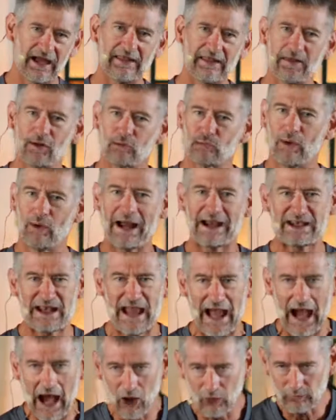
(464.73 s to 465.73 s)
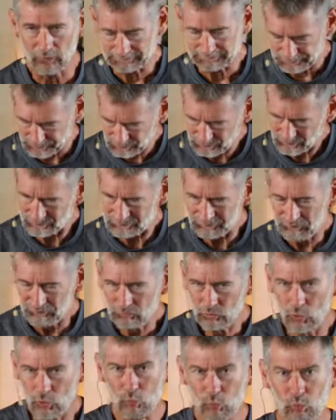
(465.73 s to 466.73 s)
And that right now,
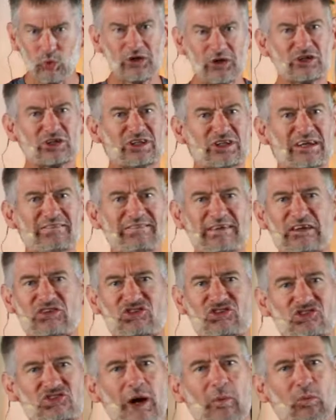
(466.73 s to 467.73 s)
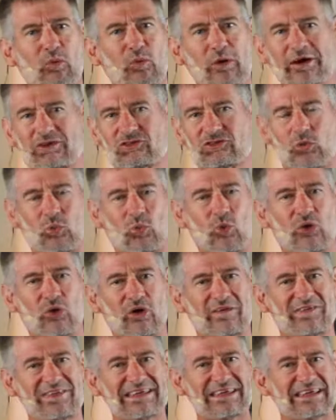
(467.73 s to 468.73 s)
we're living somewhere
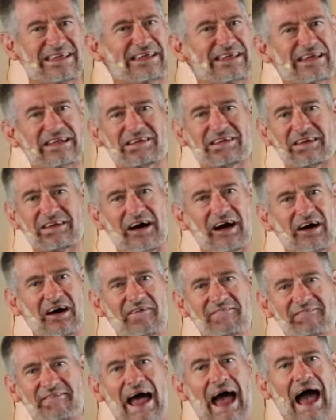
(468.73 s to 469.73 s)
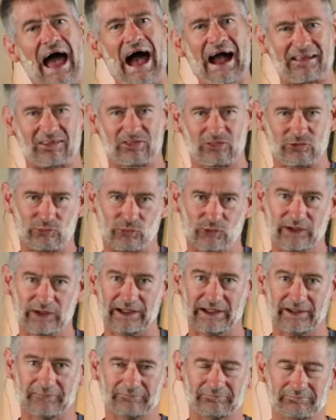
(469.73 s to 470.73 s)
toward the end of Act
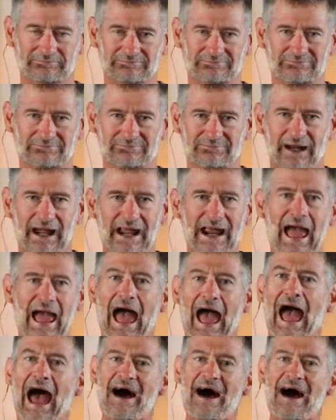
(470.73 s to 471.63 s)
3, right?